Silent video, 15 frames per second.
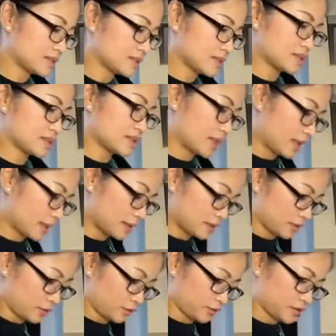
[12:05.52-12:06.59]
six eight
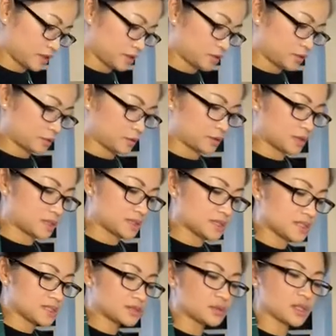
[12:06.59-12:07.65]
of the door, because
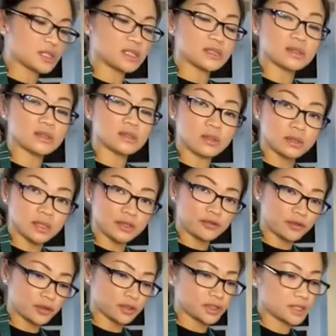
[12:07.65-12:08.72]
this one is only
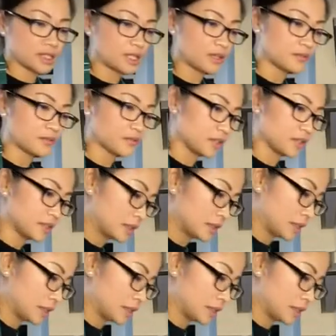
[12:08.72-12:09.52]
for the cover.